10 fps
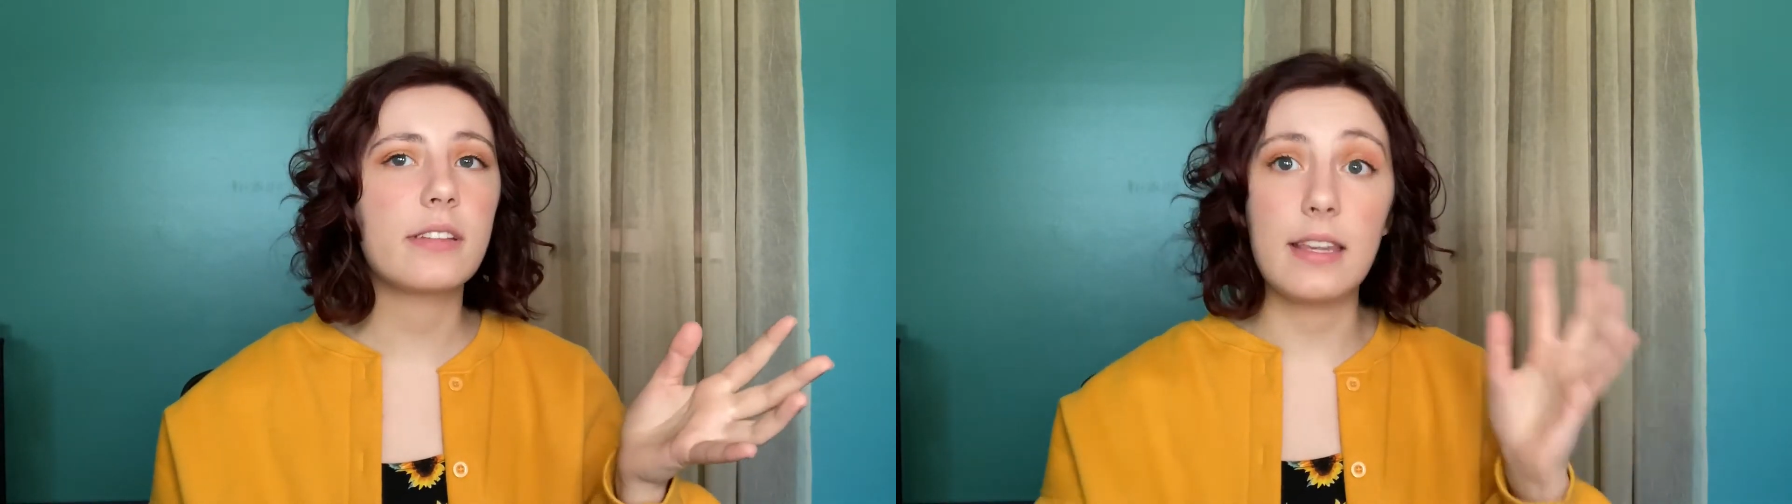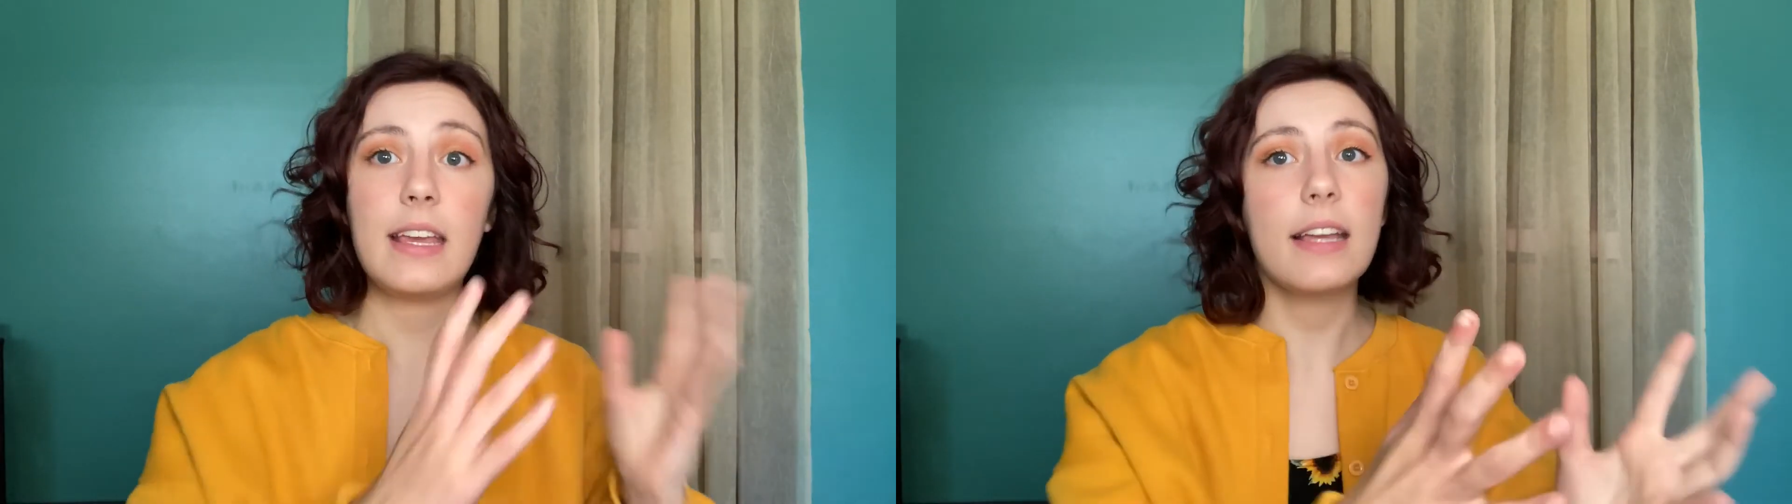
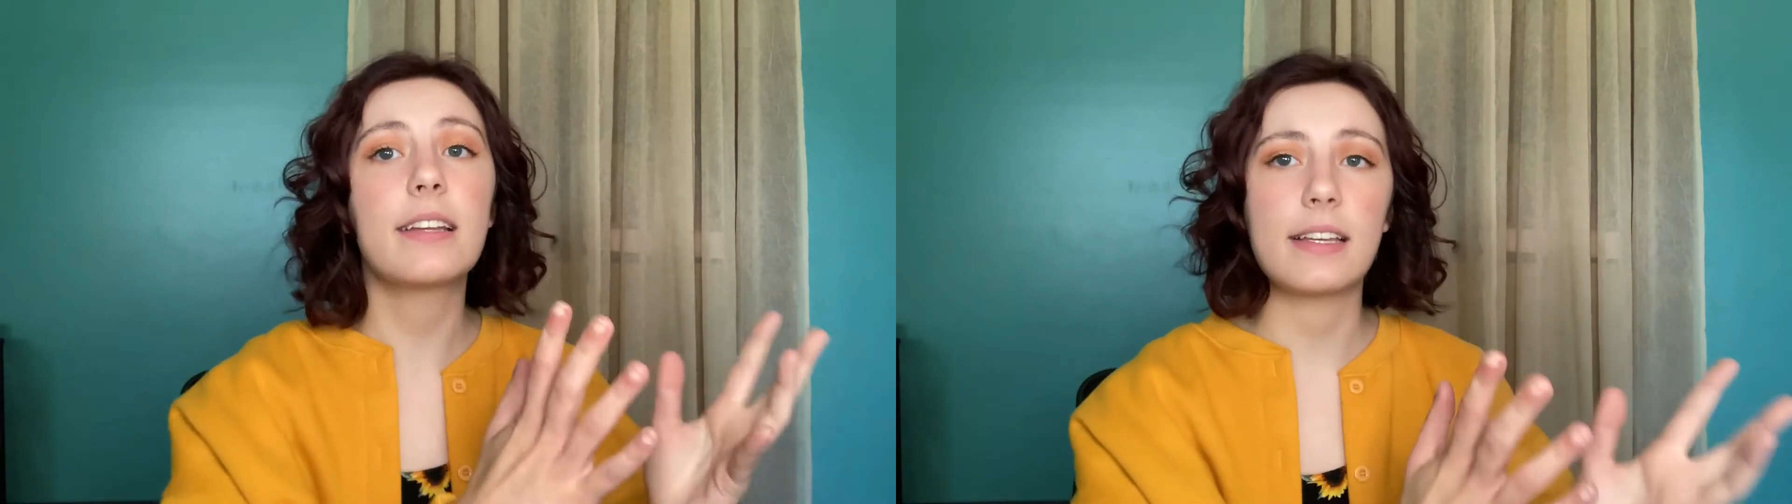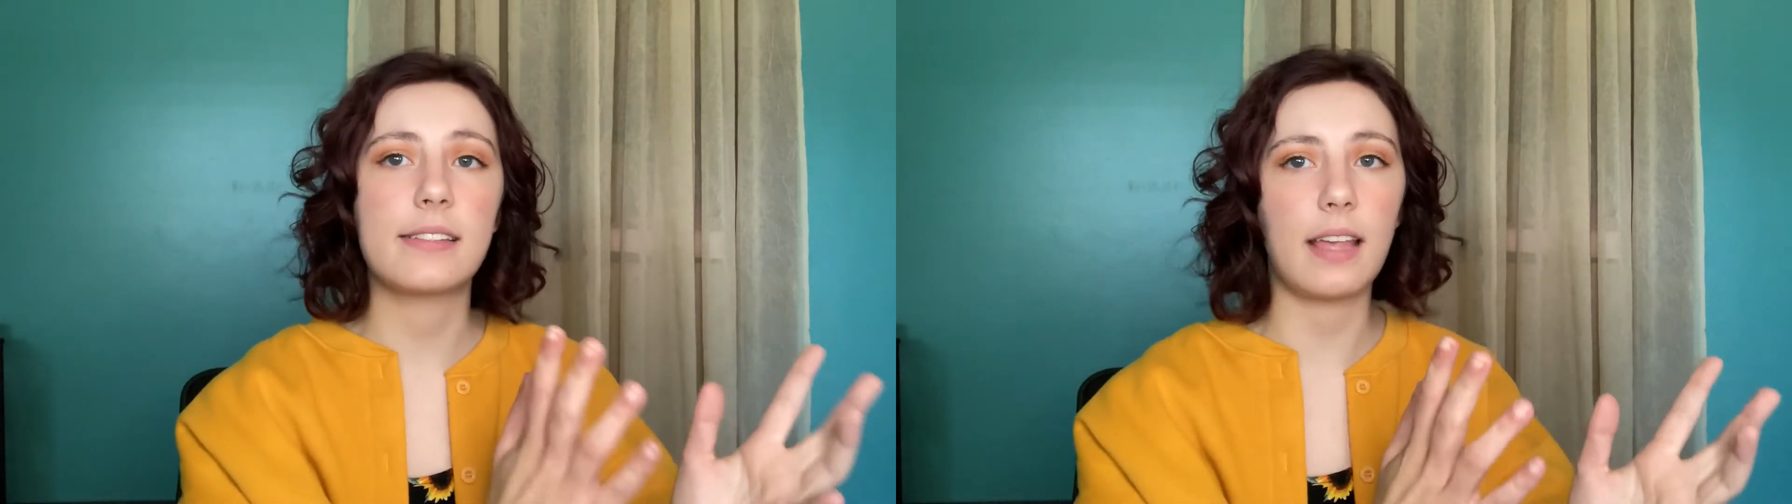need
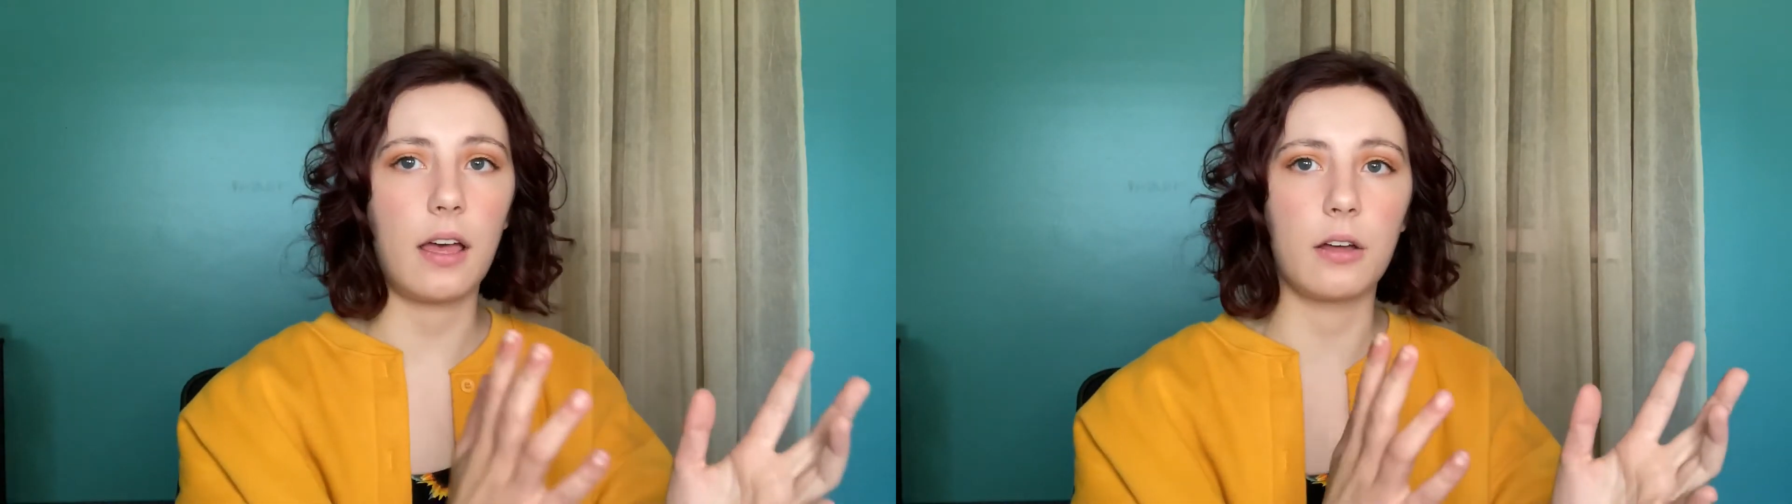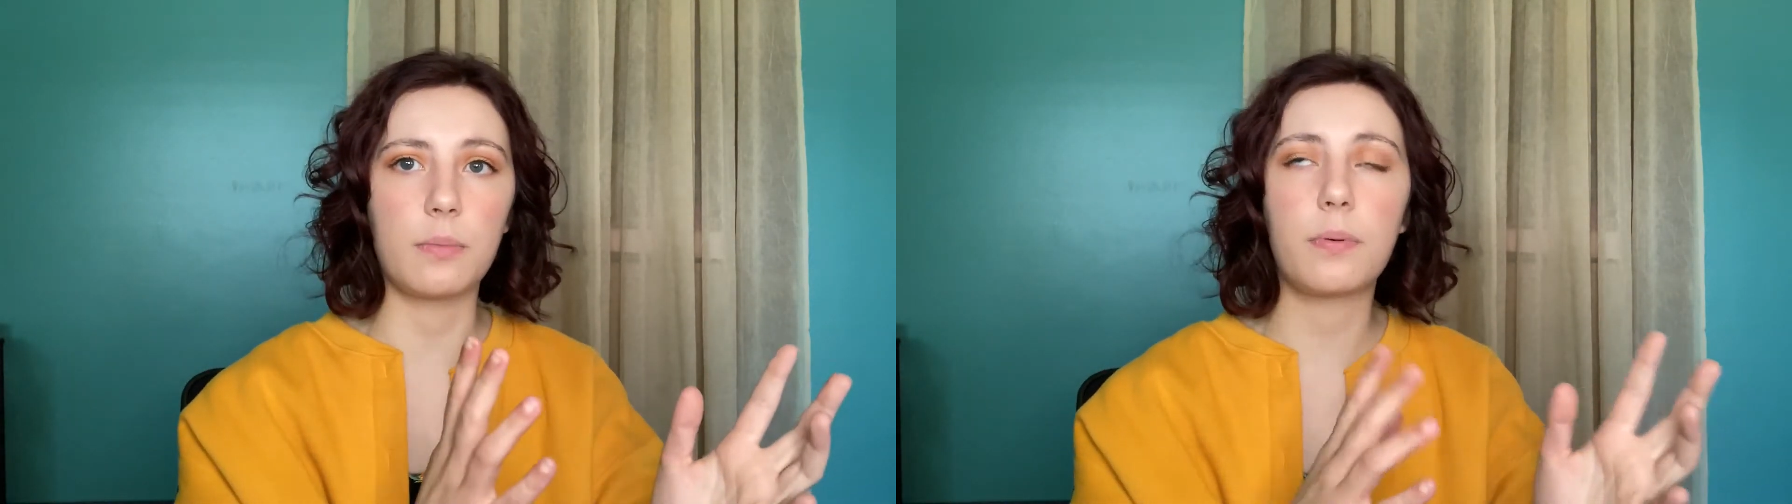his
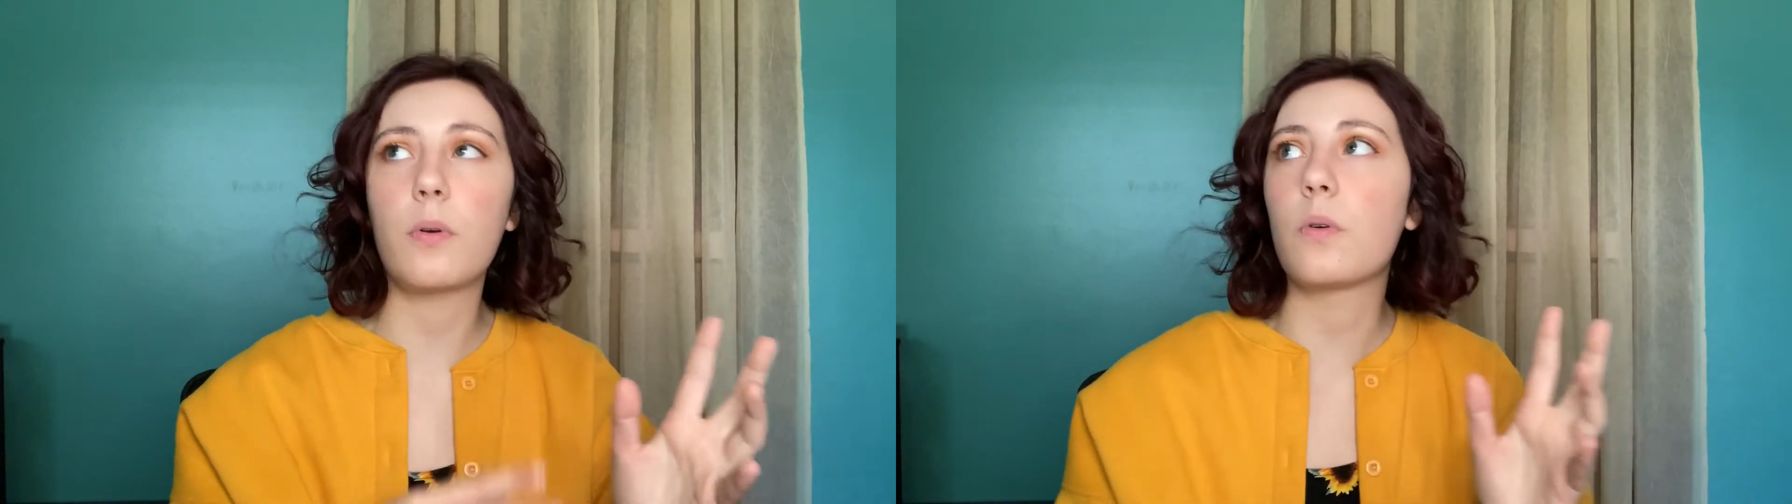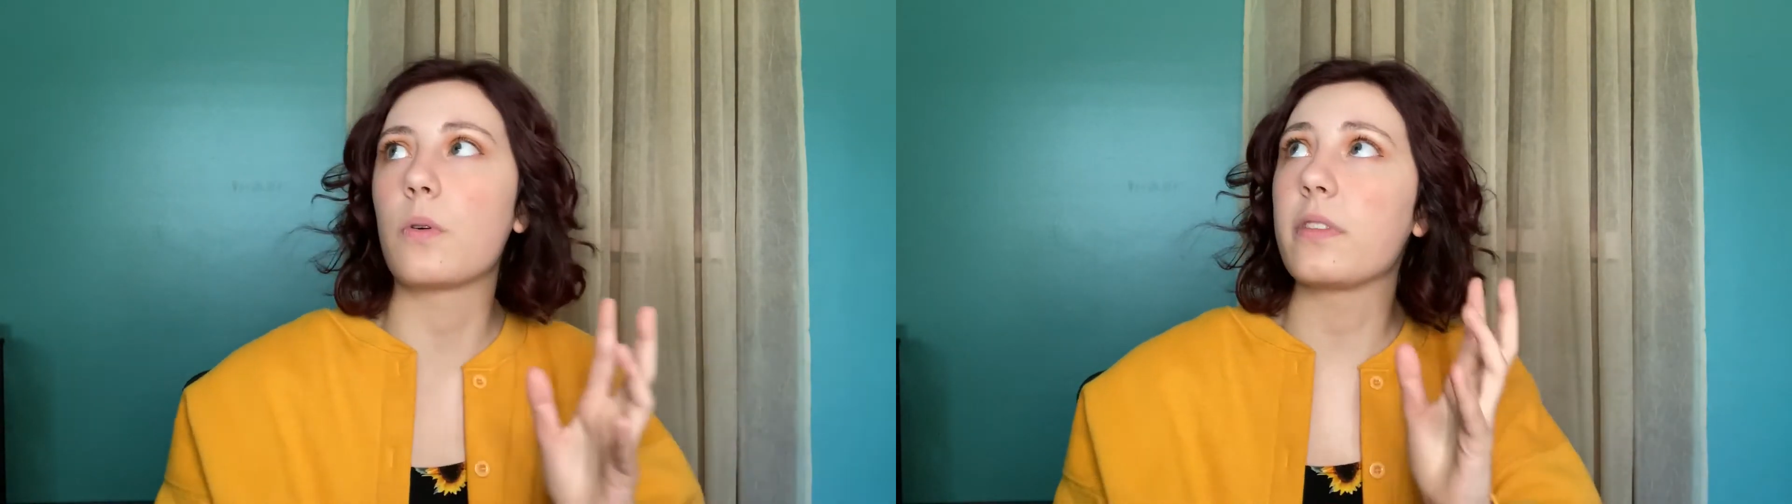help
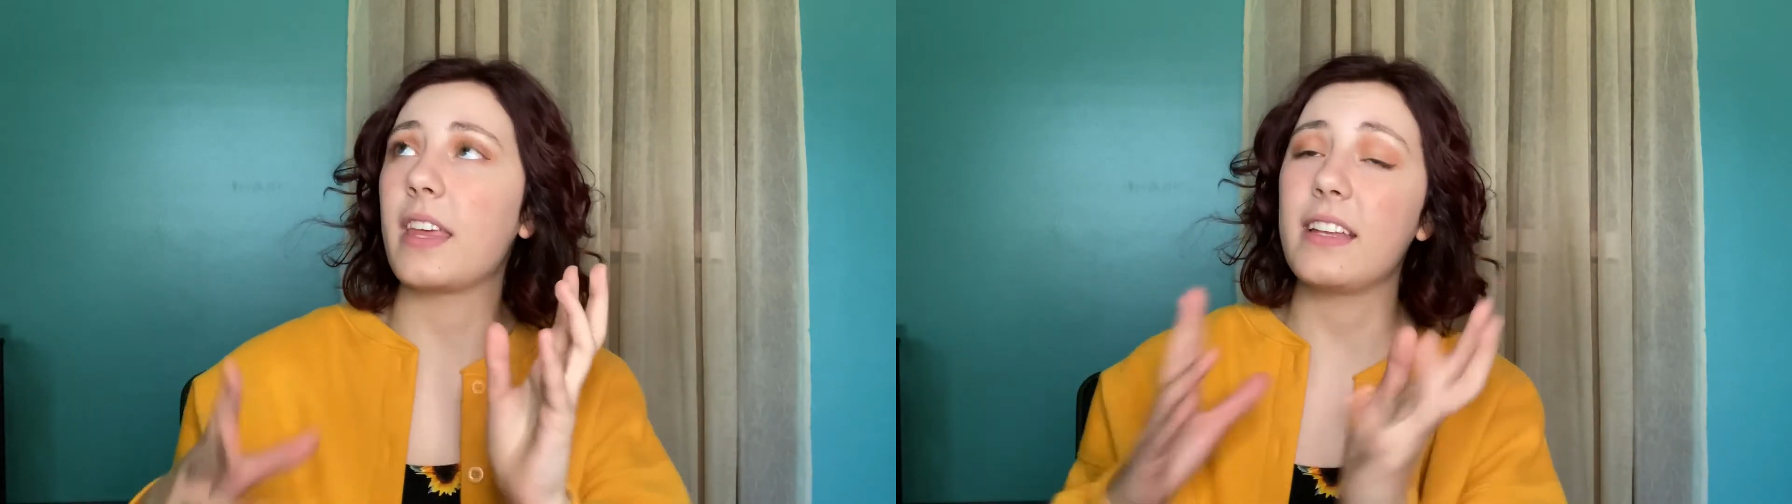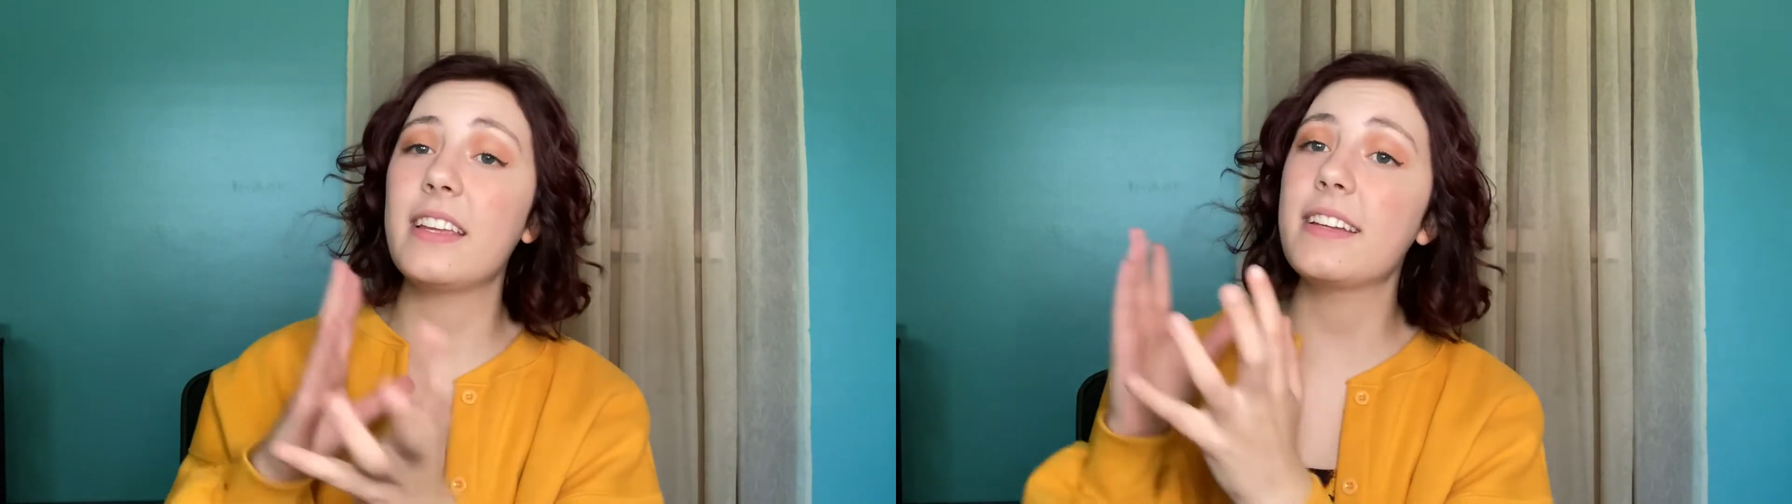or
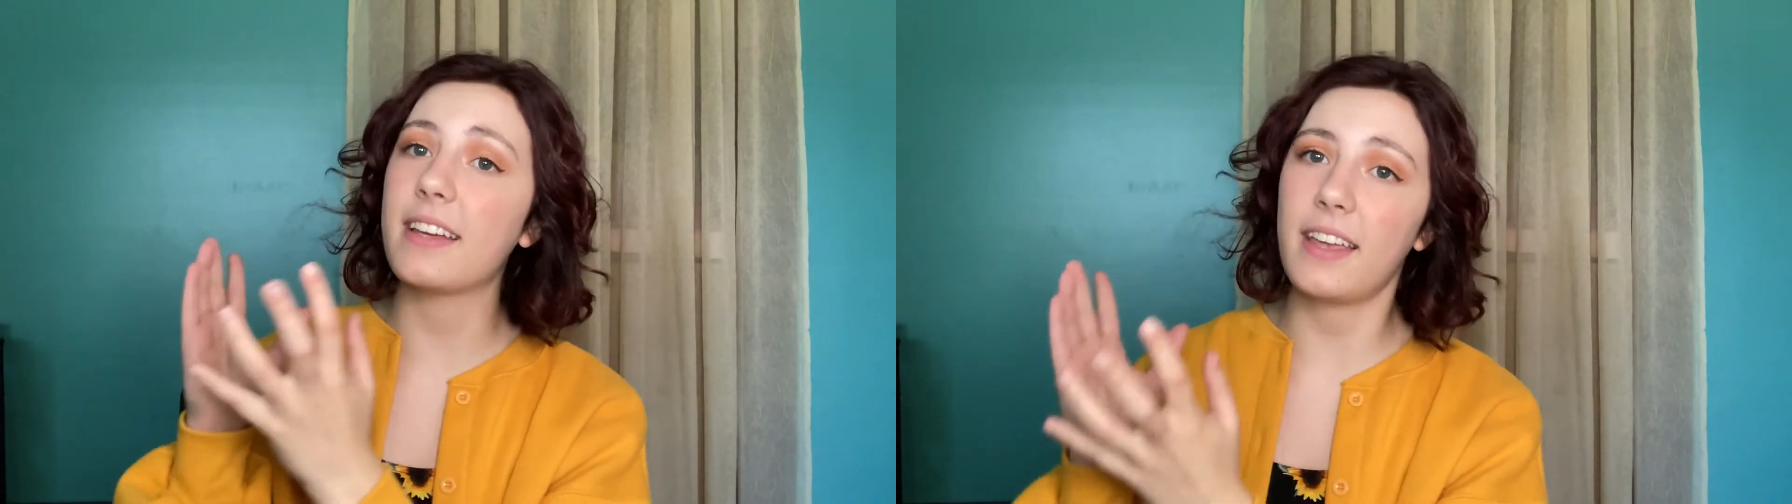they need a